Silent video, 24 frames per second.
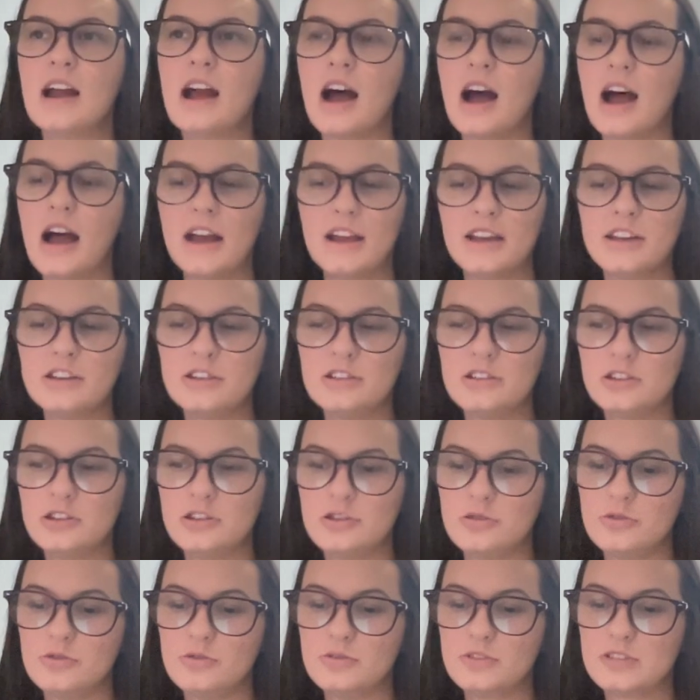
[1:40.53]
I
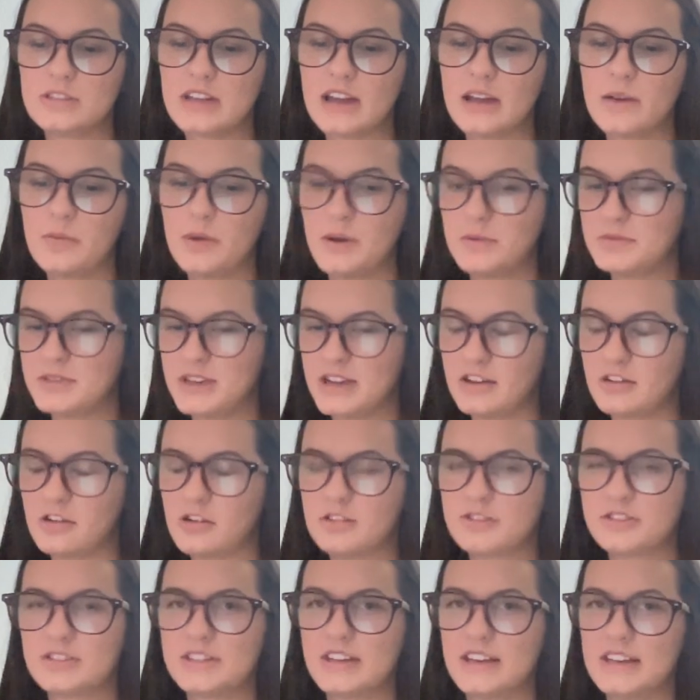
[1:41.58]
use a website
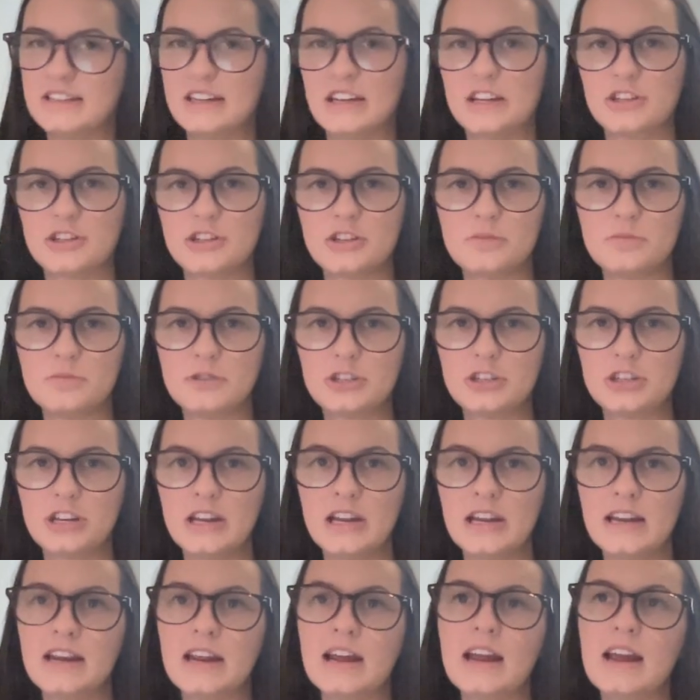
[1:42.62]
called Citation
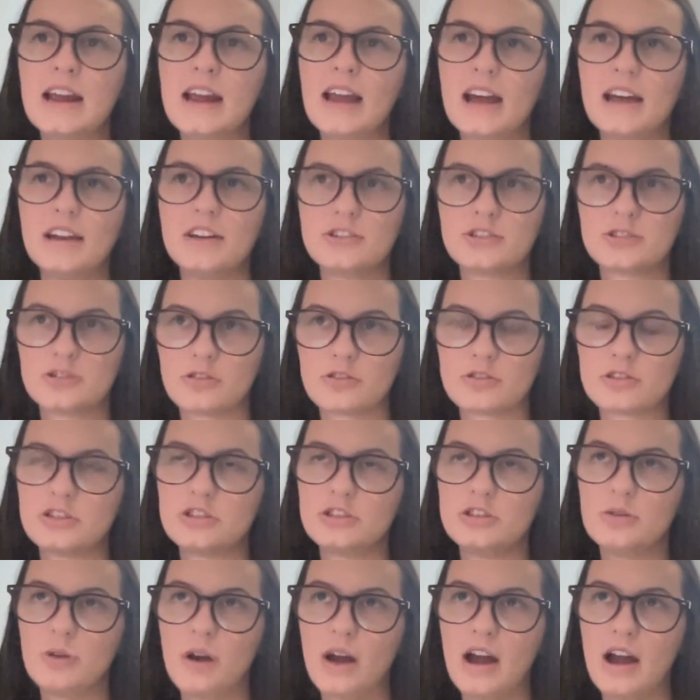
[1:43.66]
Machine, and as long as
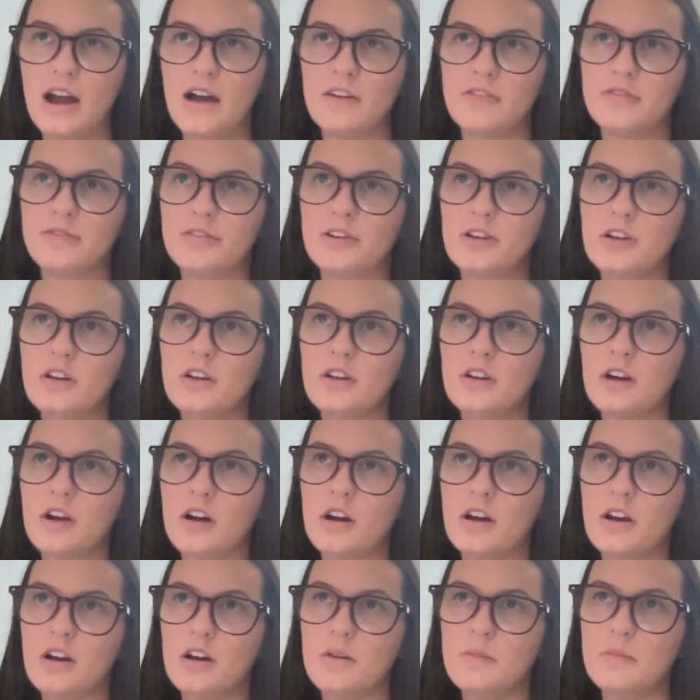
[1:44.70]
you have
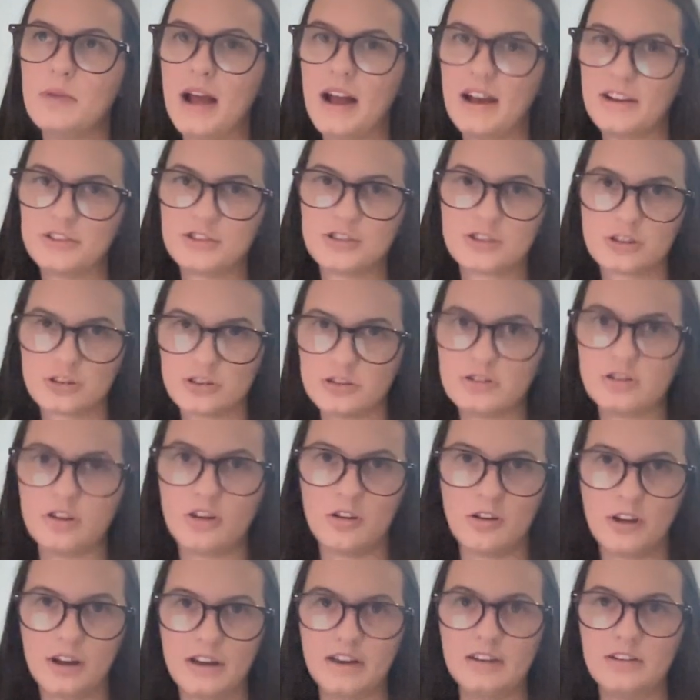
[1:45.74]
ads turned
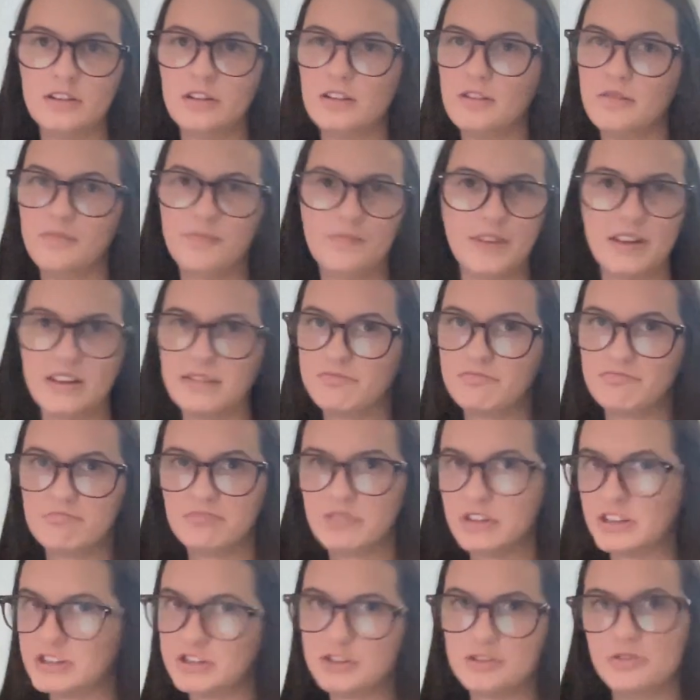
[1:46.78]
on, they
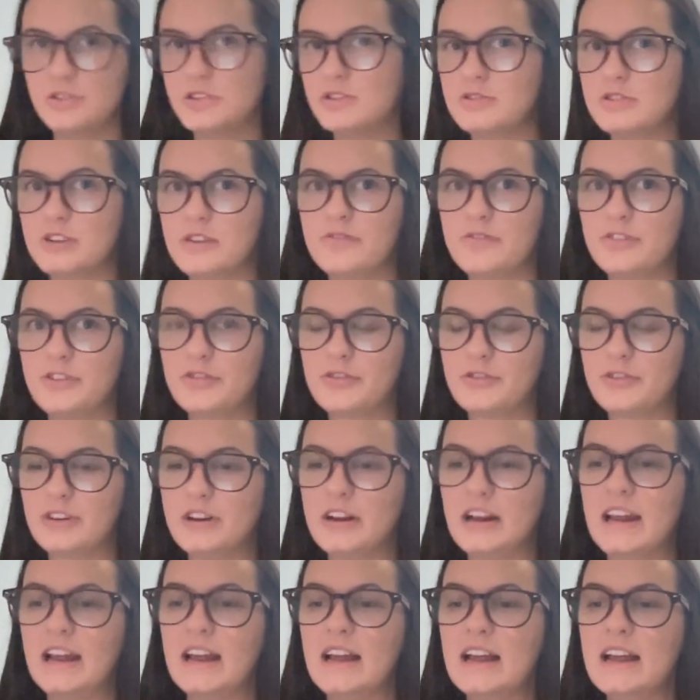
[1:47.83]
let you use it for
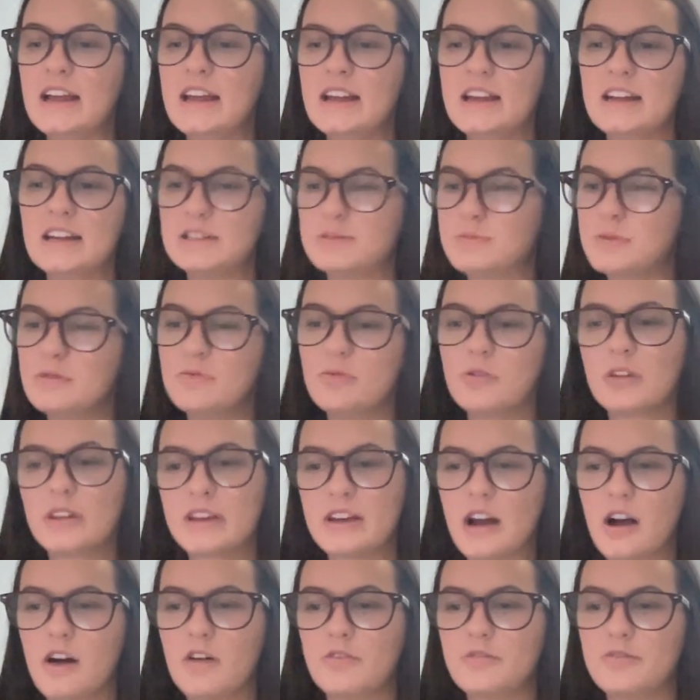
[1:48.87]
free. It's been really
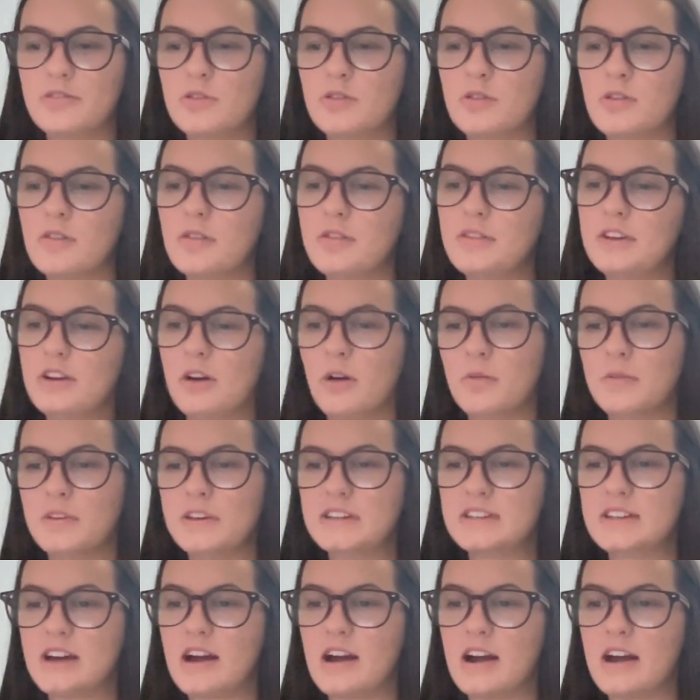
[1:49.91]
helpful. The only
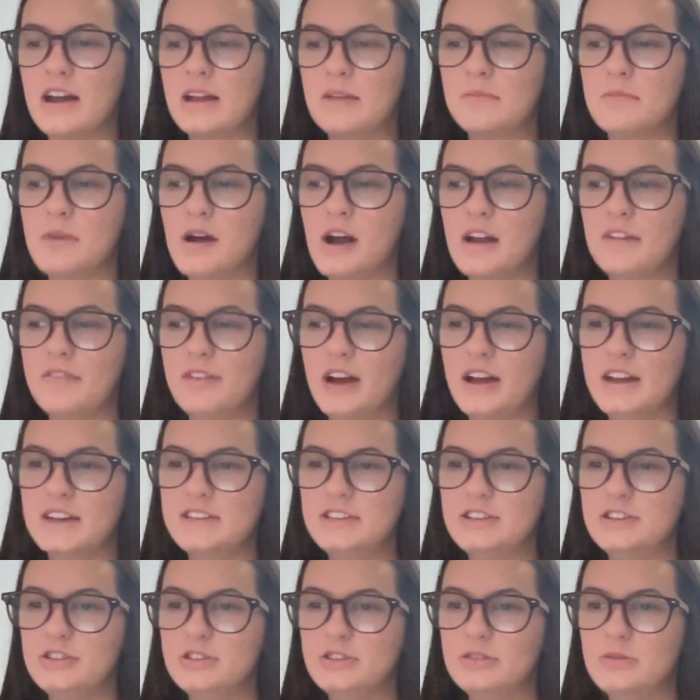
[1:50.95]
time I've had
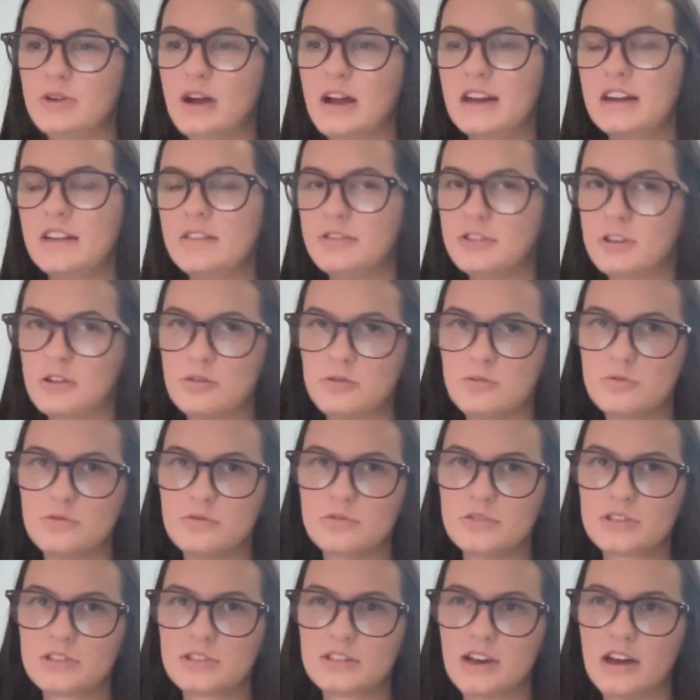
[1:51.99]
to edit
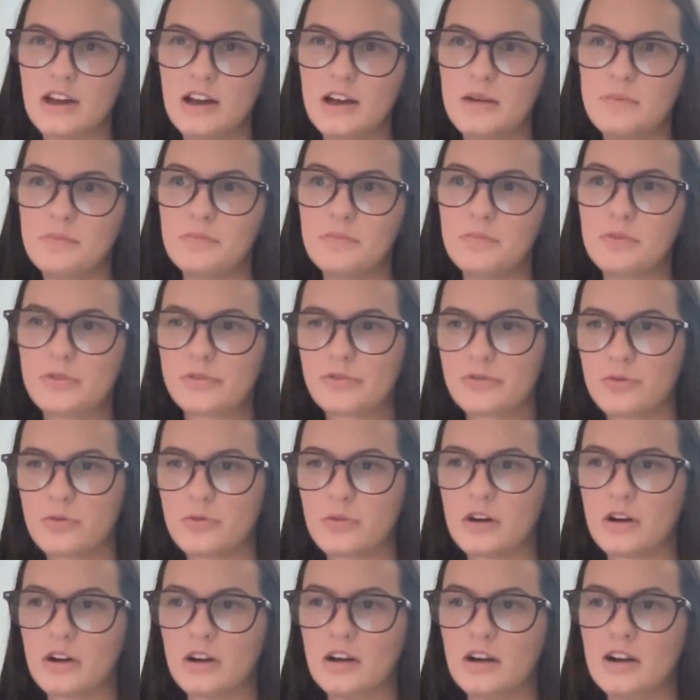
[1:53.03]
those
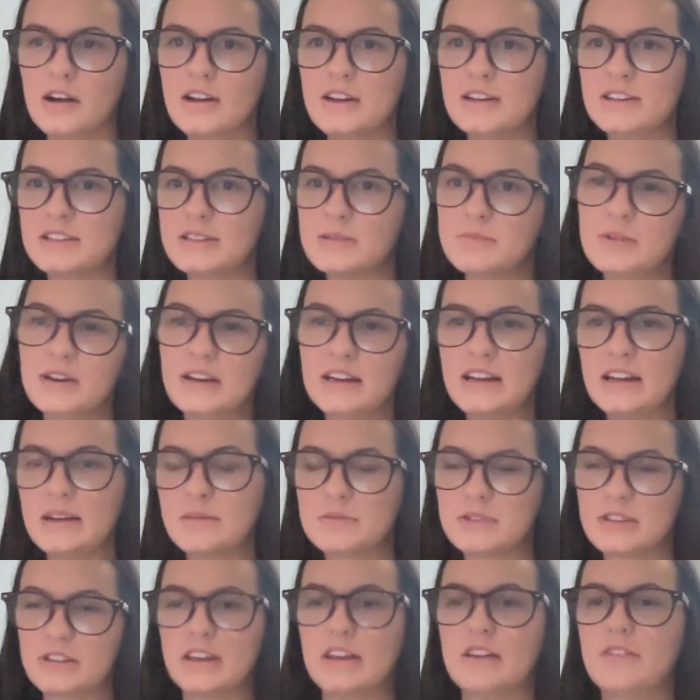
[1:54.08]
before submitting them
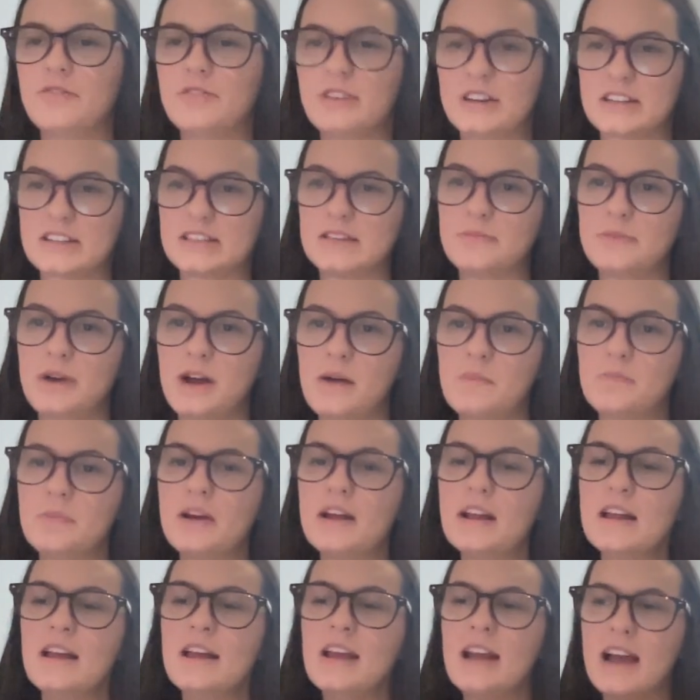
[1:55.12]
to like fix them up
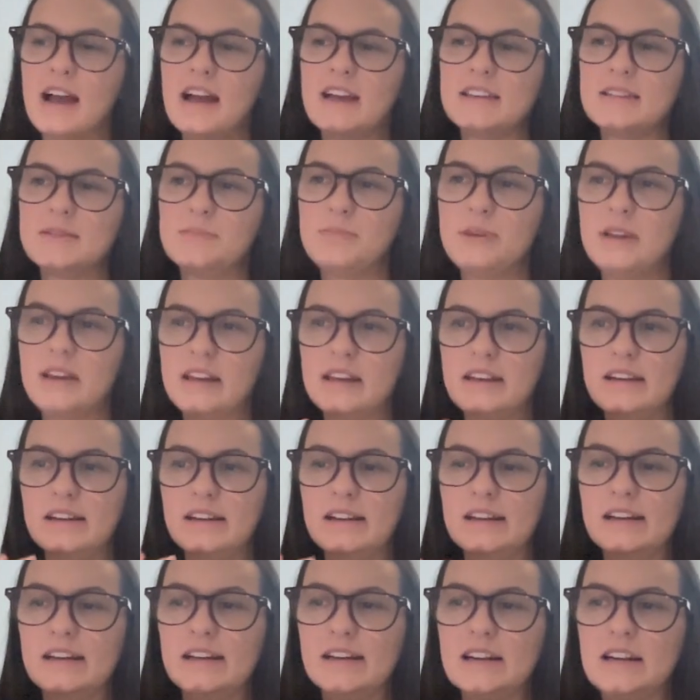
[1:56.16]
has been
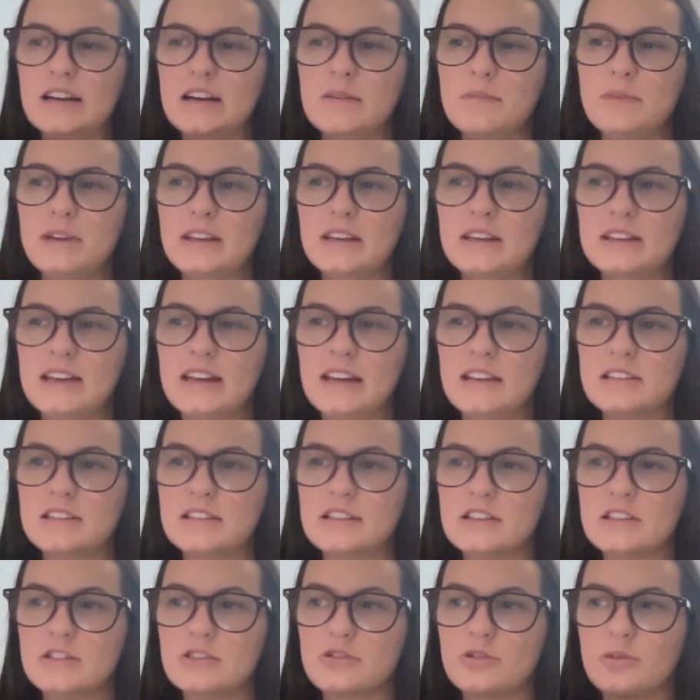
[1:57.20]
in
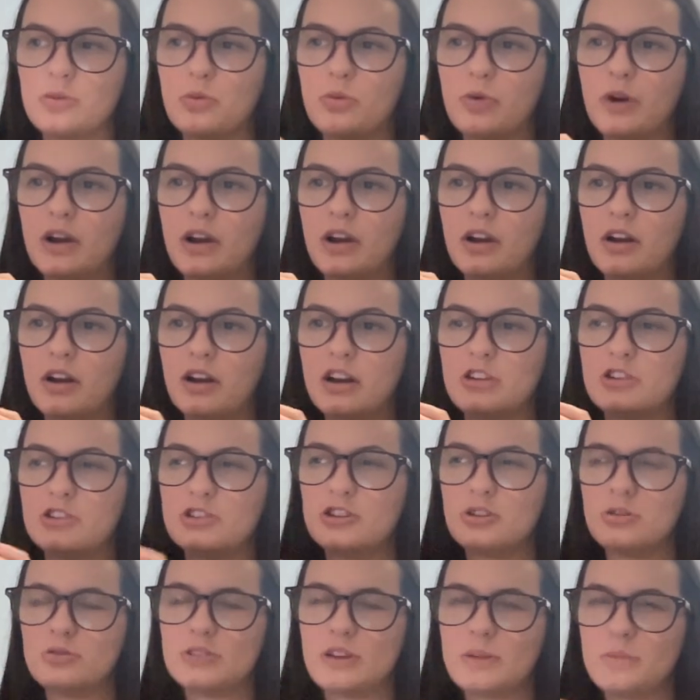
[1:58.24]
cases where it
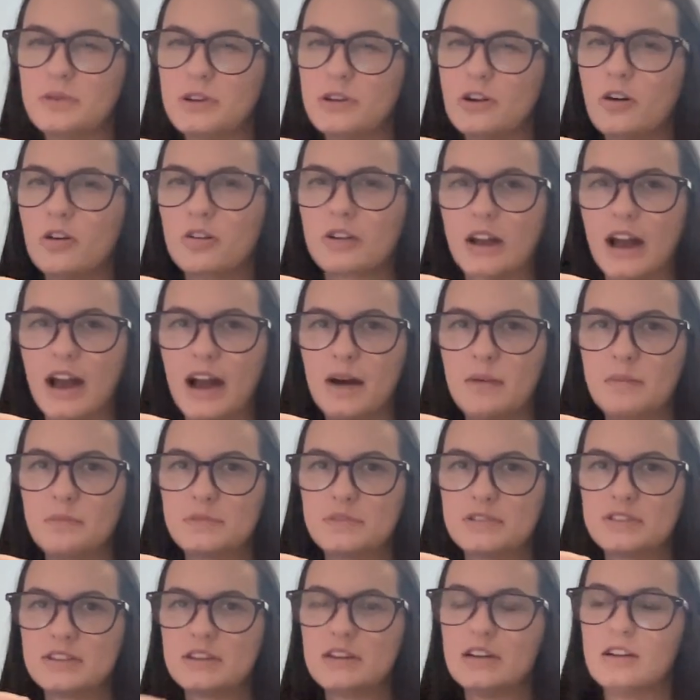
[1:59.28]
shows up in all
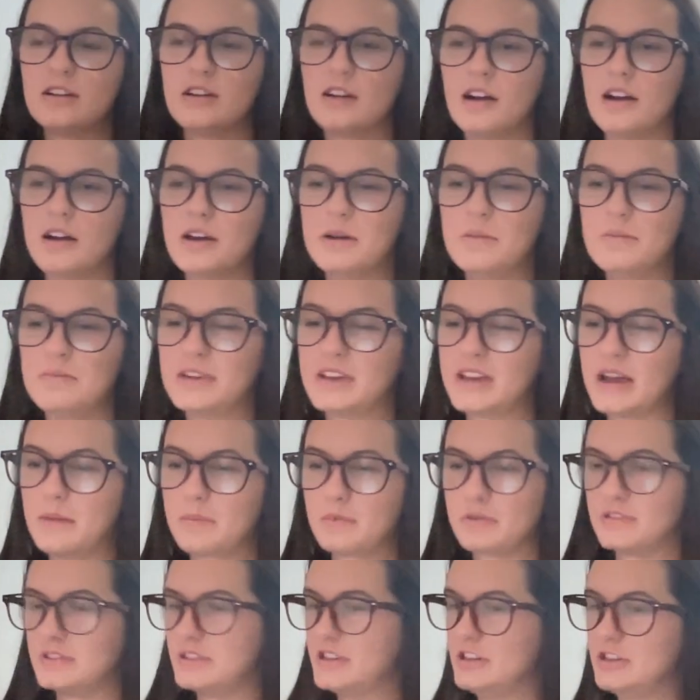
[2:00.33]
caps. The
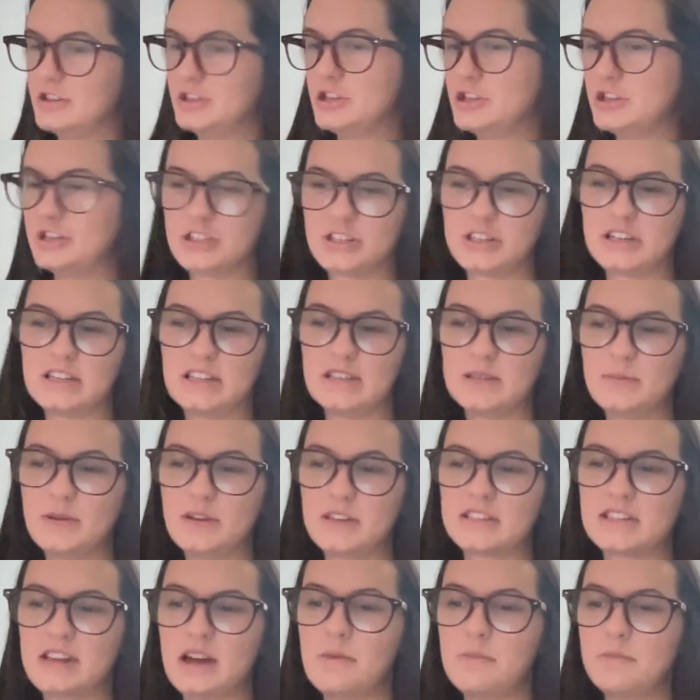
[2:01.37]
capitalization just gets
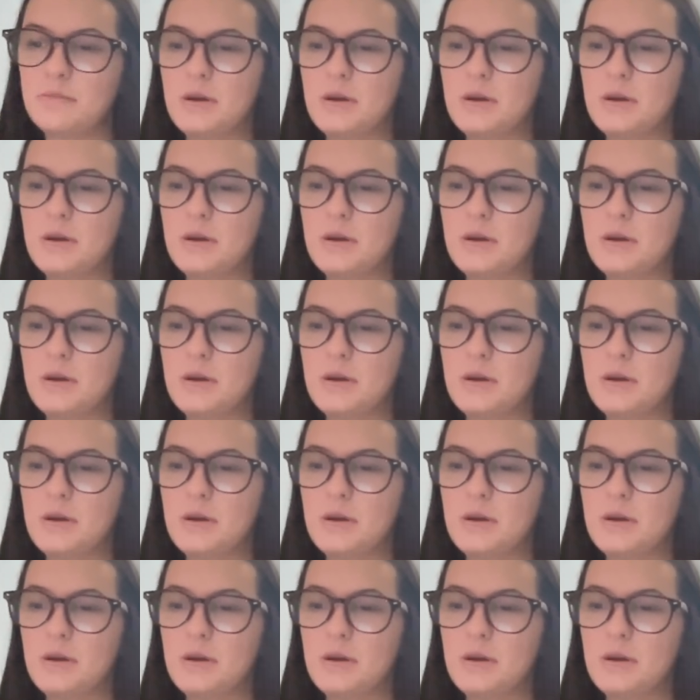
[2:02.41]
messed up,